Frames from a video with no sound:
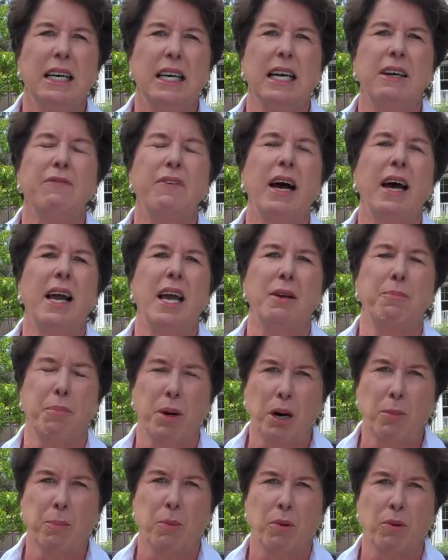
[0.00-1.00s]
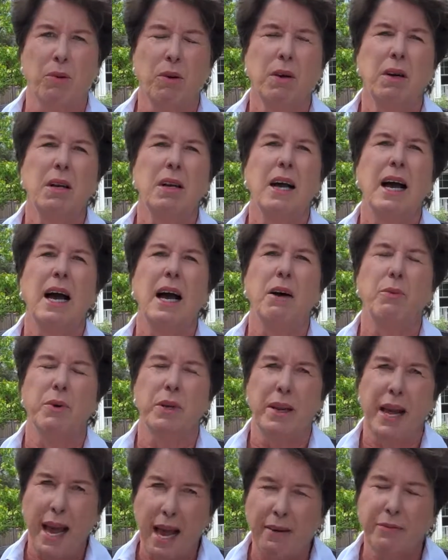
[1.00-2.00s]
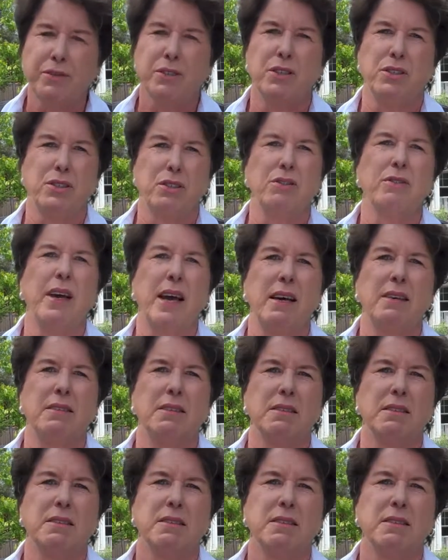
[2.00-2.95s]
If I had purple, I would have to do that.